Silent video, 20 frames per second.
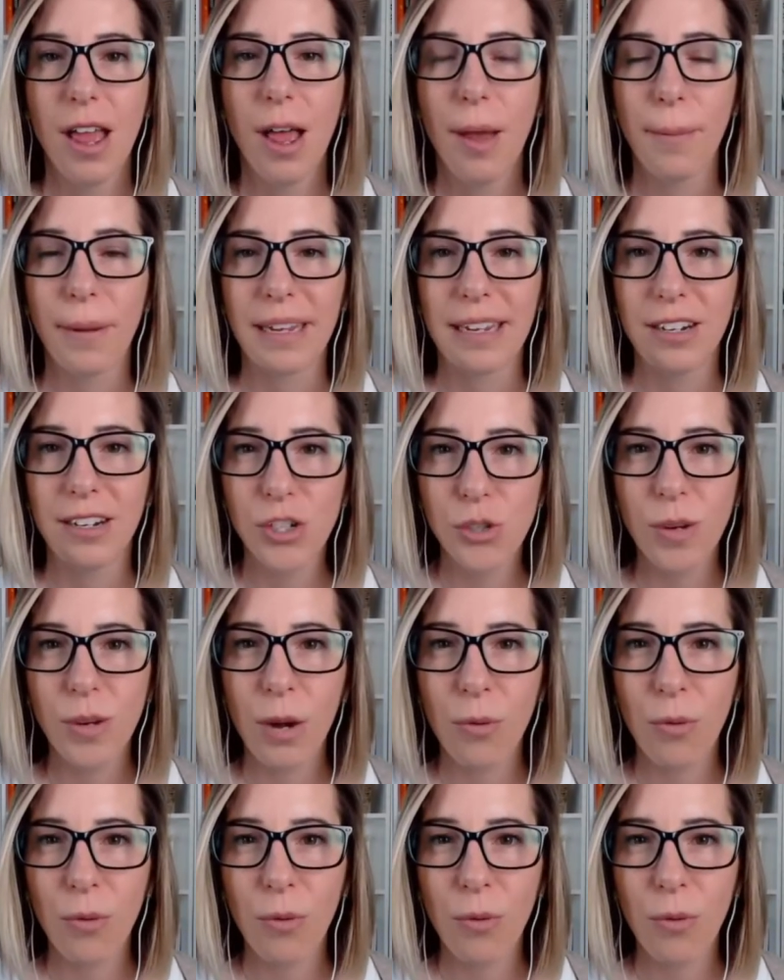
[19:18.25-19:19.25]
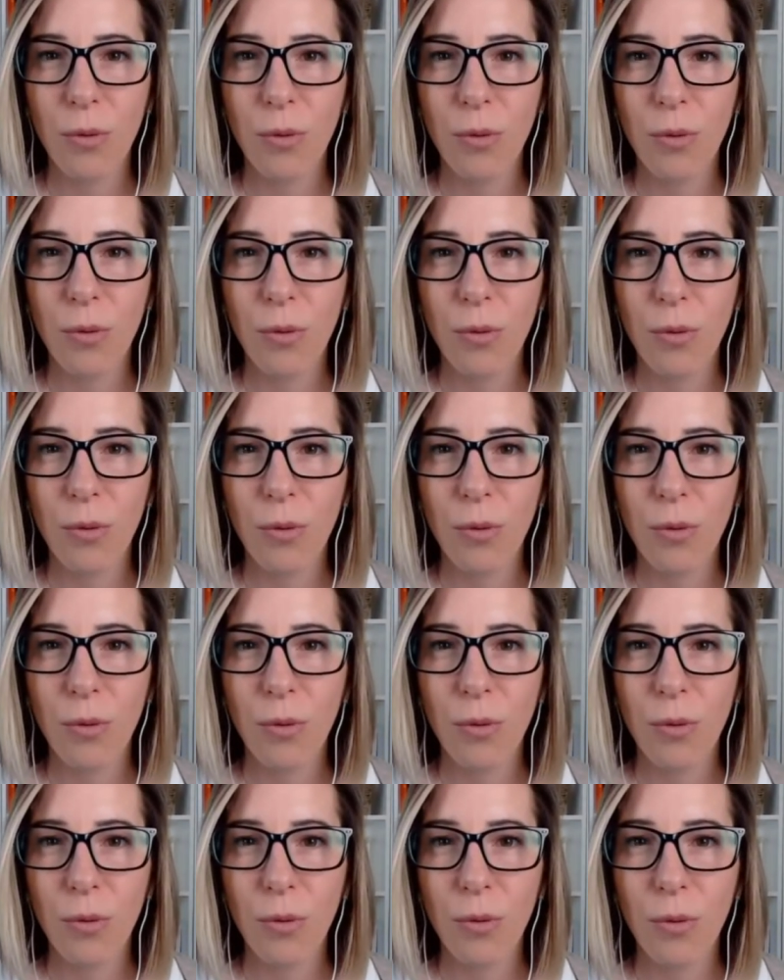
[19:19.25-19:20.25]
But here's what I want you to
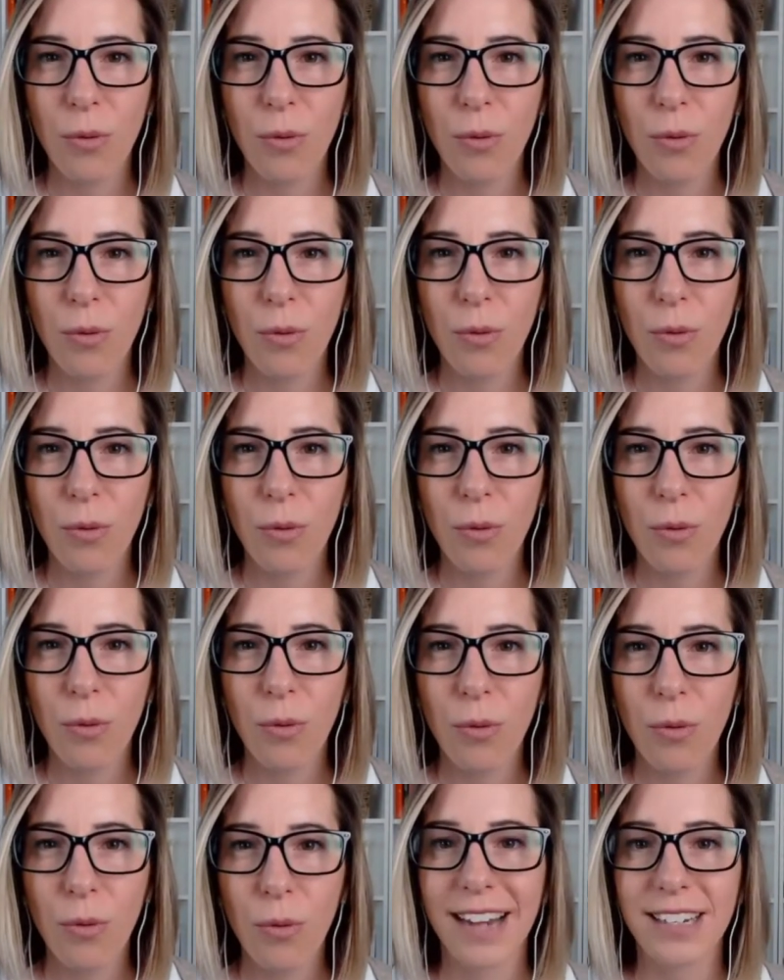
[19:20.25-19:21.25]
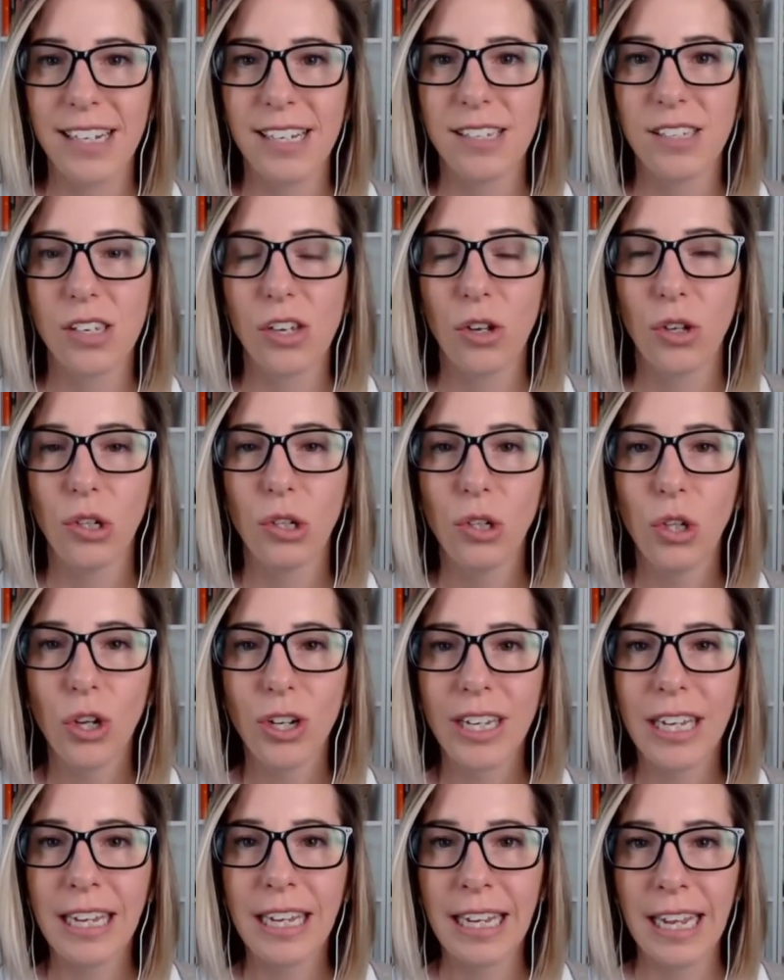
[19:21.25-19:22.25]
practice. I want you to practice
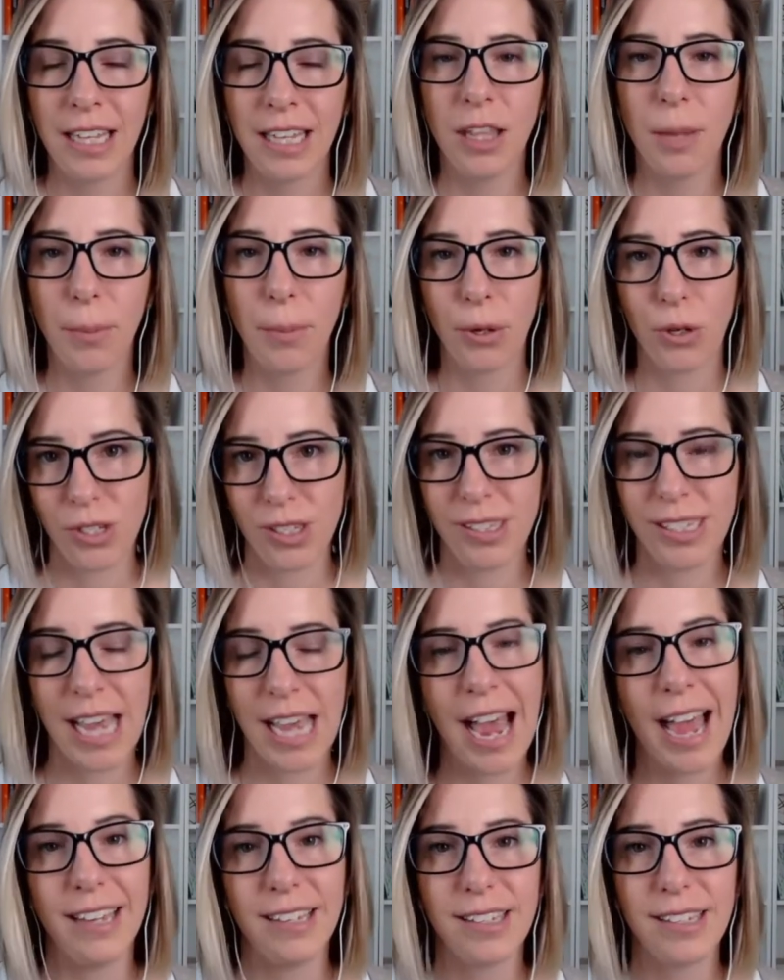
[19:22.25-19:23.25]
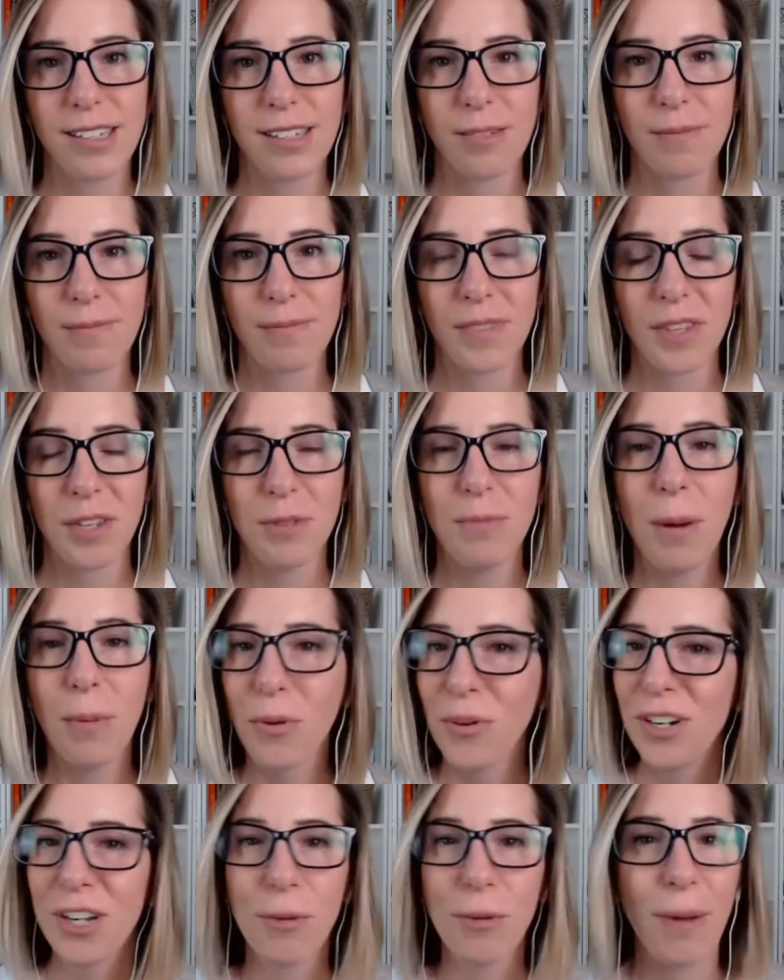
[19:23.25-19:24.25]
looking in the person's eyes.
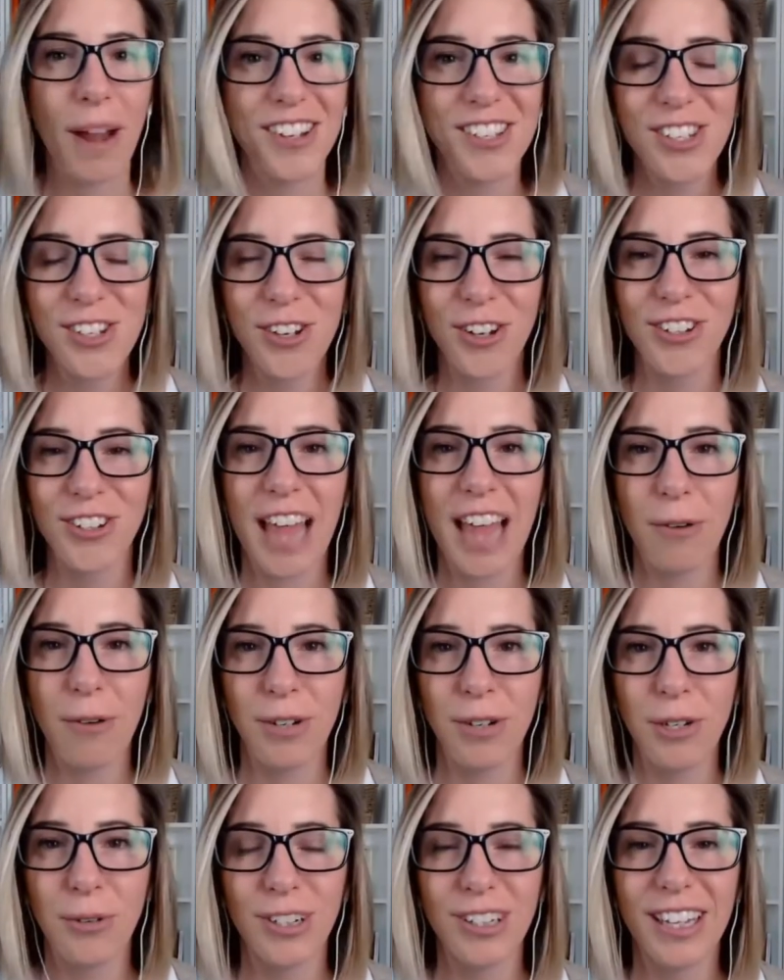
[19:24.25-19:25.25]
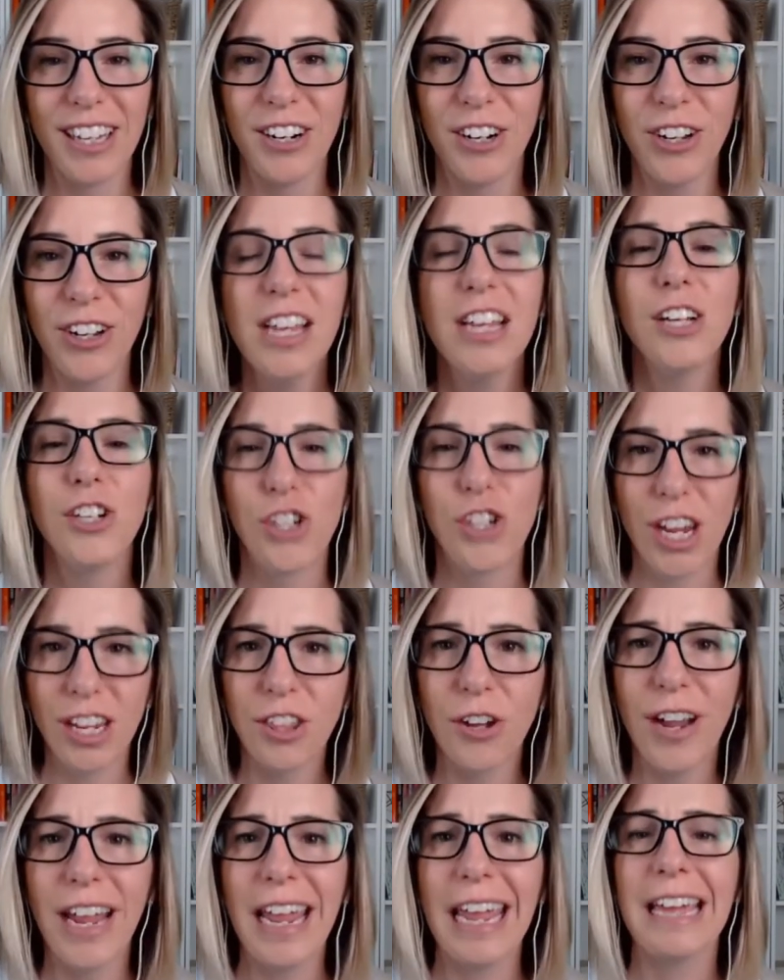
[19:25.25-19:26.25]
Remember when your parents told you that when you were little? Shake
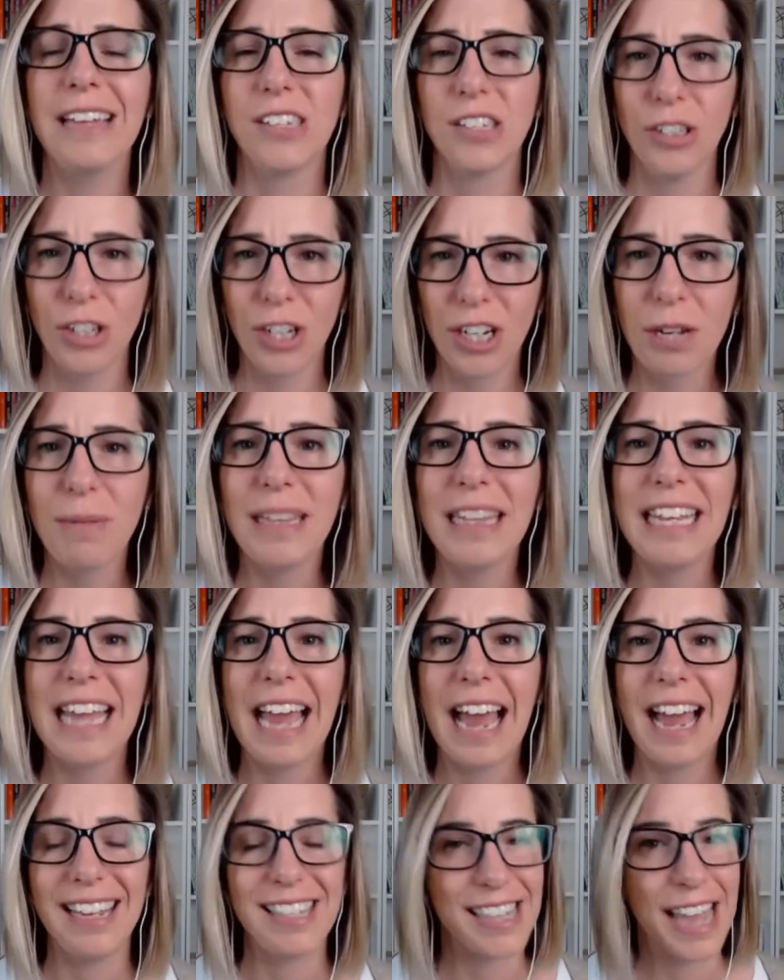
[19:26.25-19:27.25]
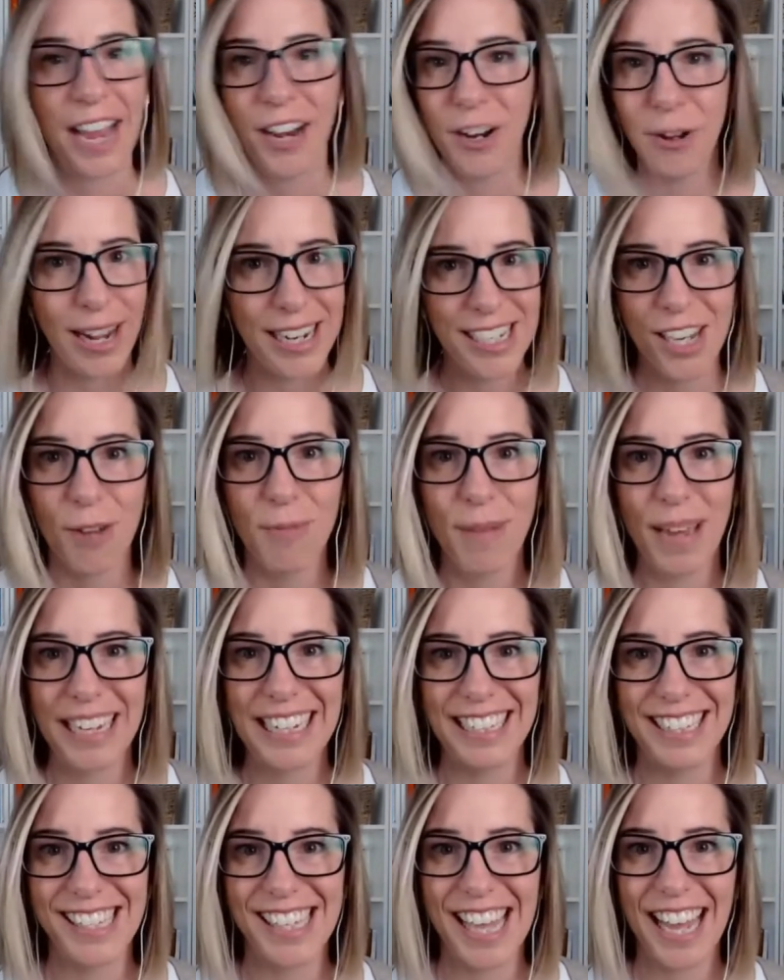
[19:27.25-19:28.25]
their hands and look them in the eyes. I know I tell my
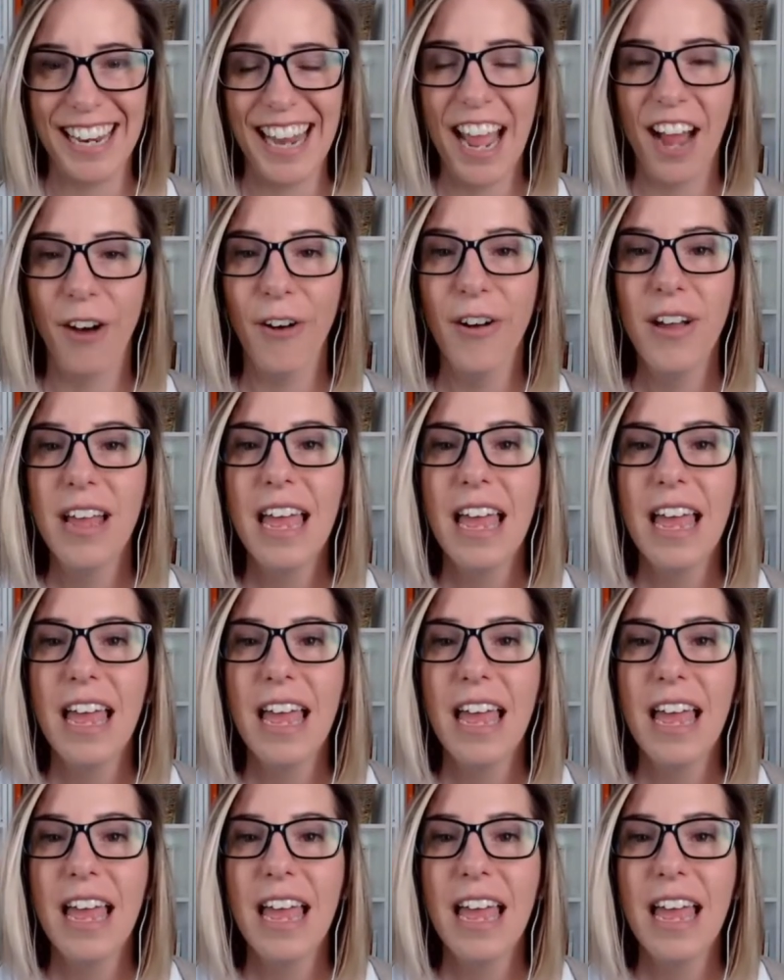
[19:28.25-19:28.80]
kids that now.